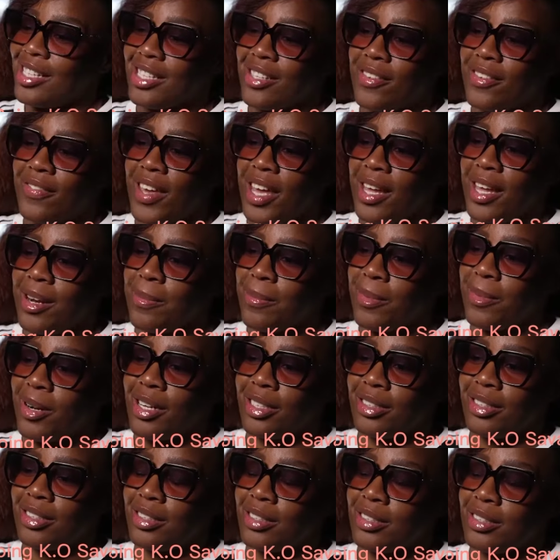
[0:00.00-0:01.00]
Savannah
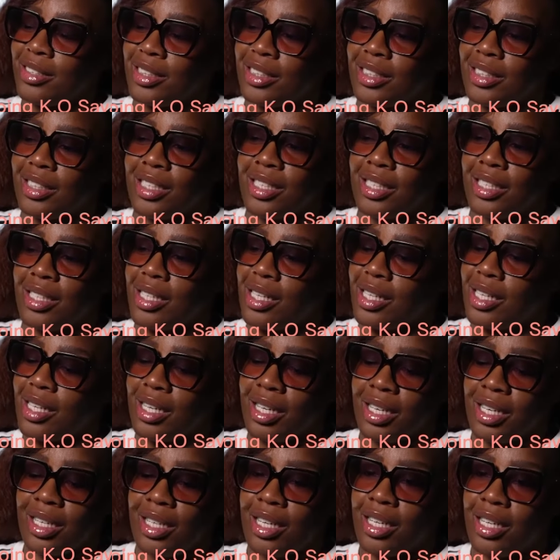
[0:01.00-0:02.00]
Marshall is just
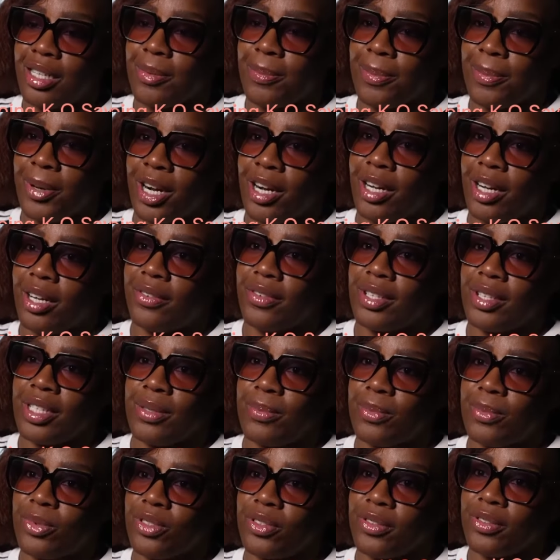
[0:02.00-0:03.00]
uh, another part of
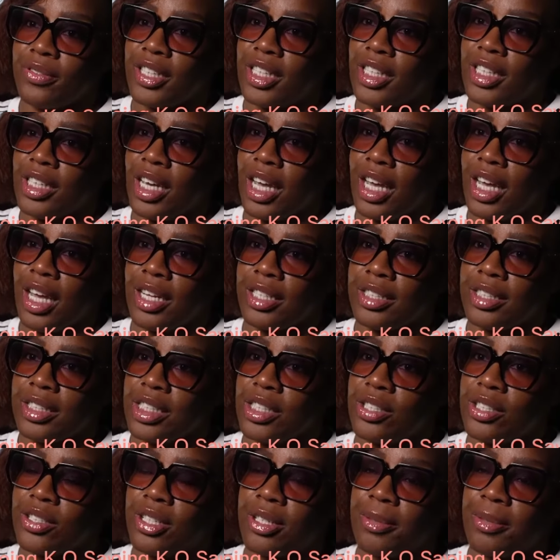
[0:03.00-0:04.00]
this movie, and
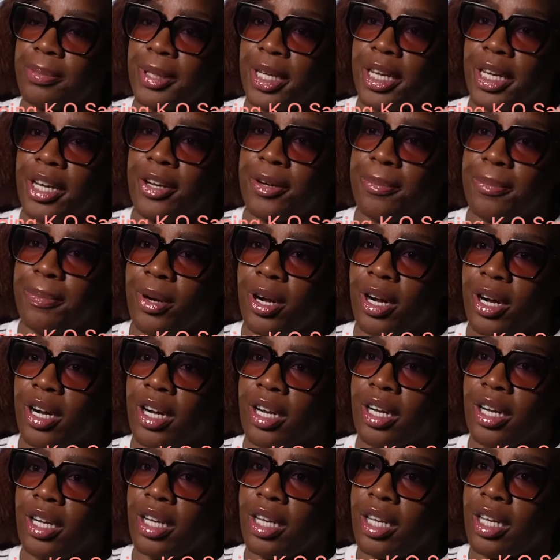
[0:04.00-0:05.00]
she's going to play her
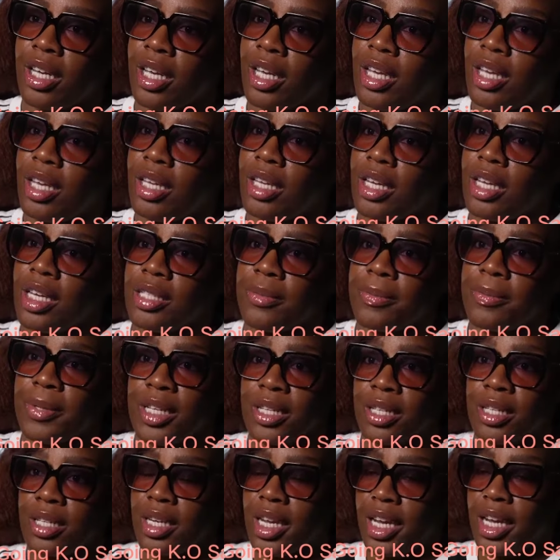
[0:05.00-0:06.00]
part as
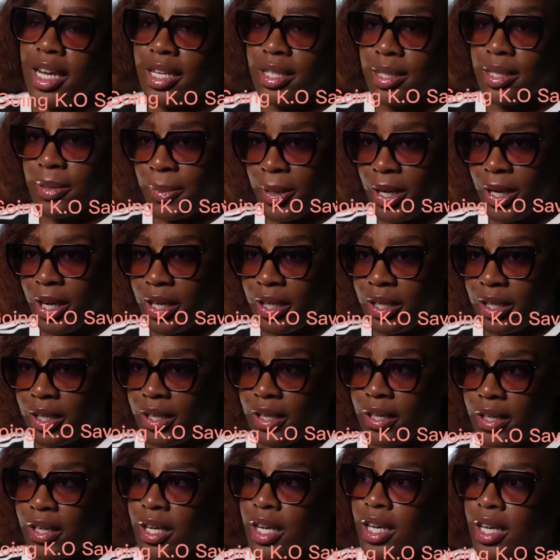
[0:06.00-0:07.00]
being a dance
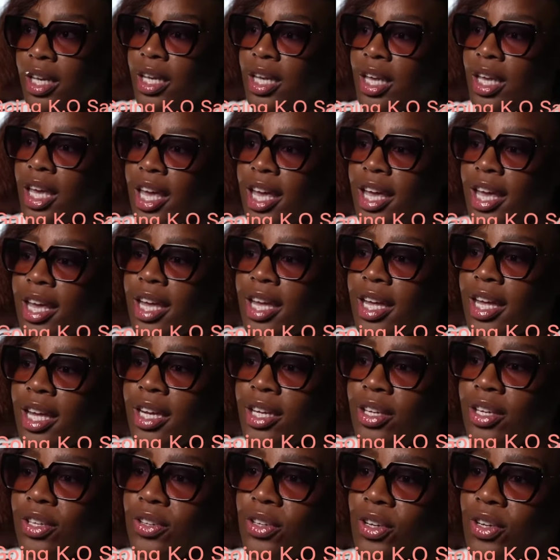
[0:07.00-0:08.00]
partner.
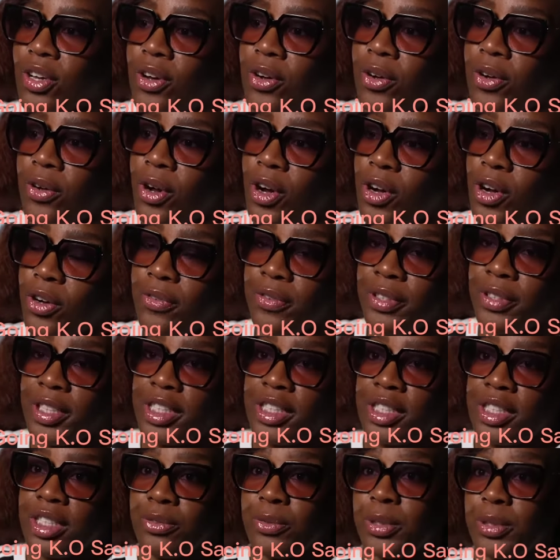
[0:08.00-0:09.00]
And you know, hopefully,
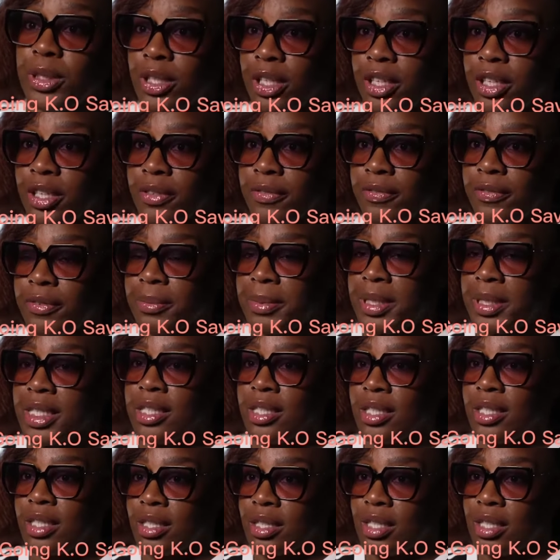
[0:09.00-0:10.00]
she will learn from
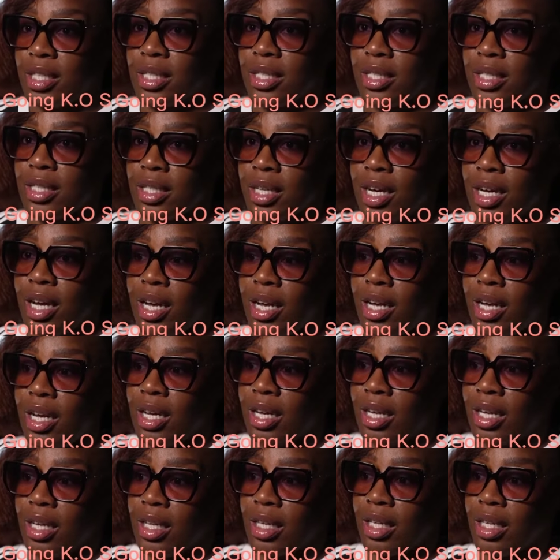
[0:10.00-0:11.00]
this this
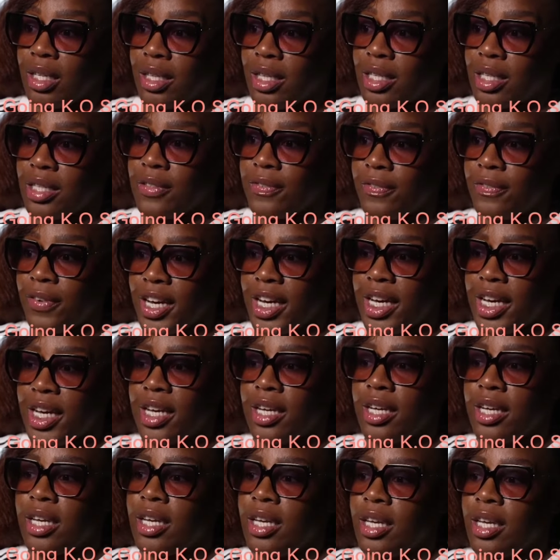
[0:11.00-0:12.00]
uh, this
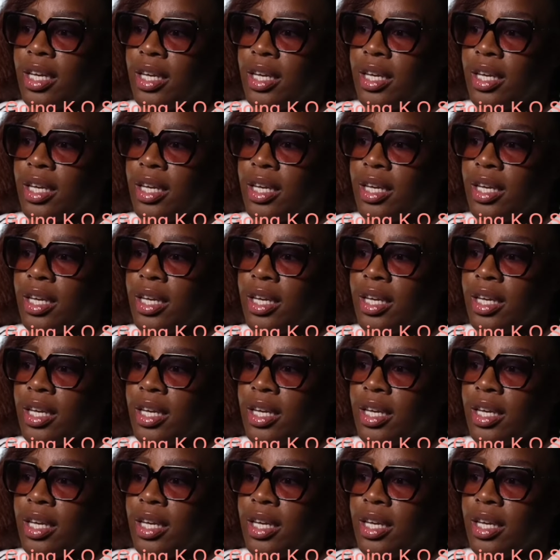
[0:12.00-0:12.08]
fight.